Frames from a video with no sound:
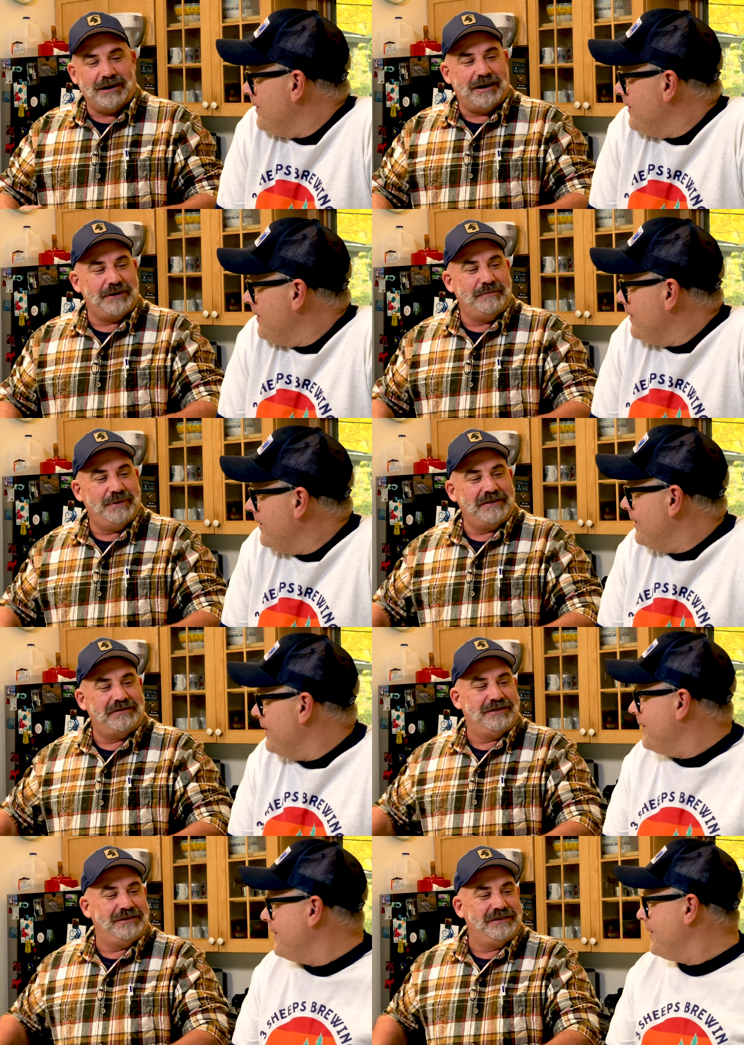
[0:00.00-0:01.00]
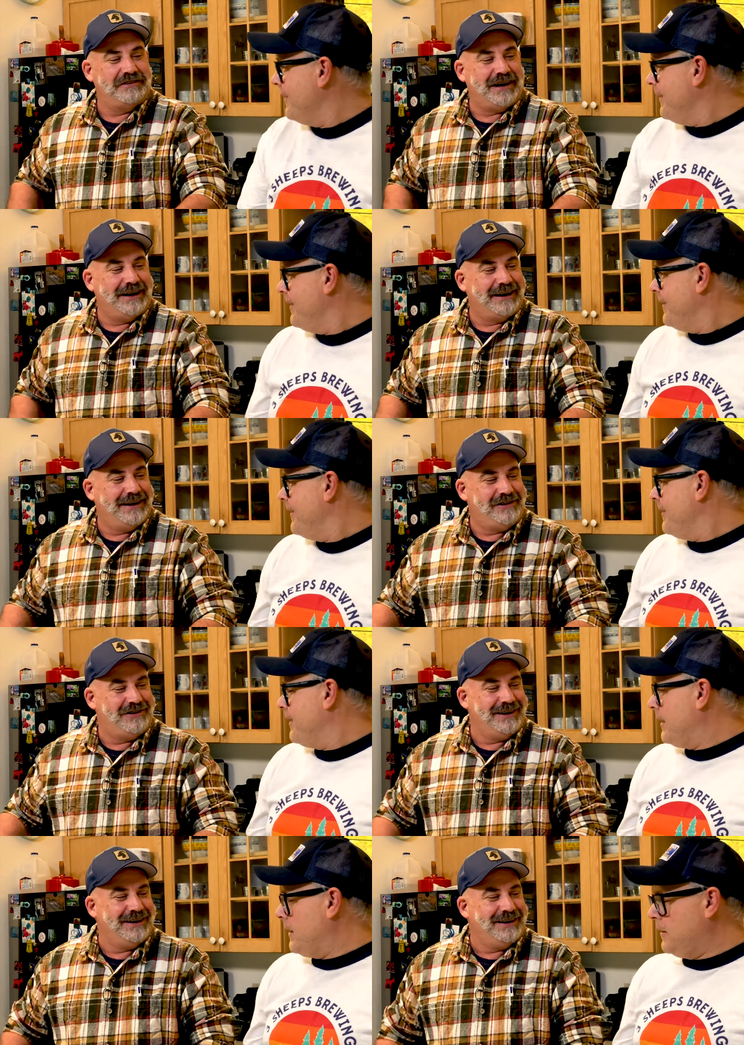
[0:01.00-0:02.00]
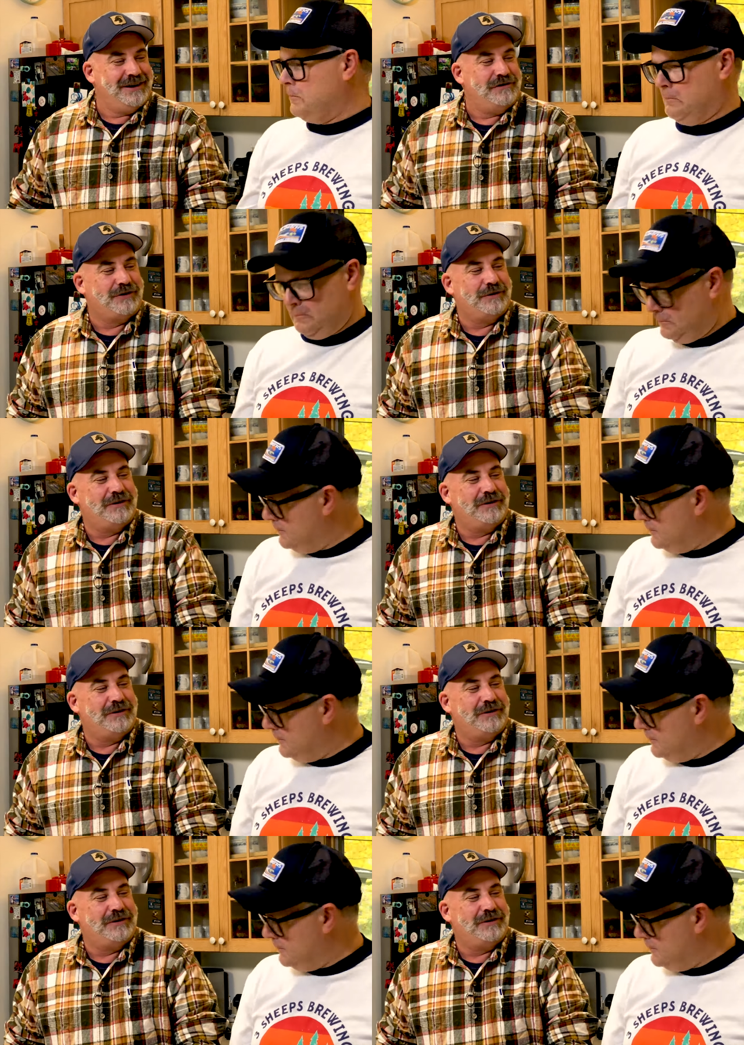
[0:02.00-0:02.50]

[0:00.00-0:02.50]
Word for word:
Speaker 1: how to best design a kitchen for